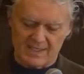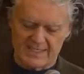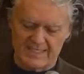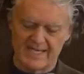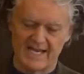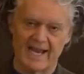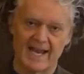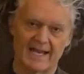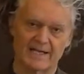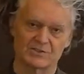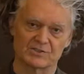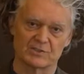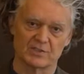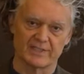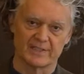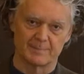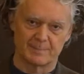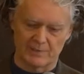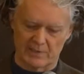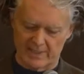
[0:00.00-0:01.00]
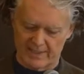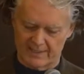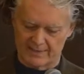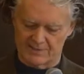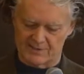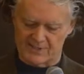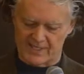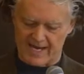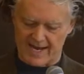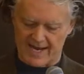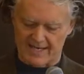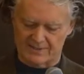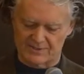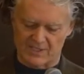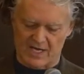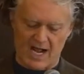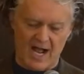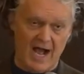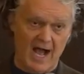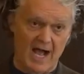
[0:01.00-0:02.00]
he actually played sax
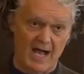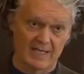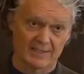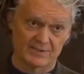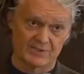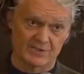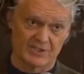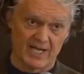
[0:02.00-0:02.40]
on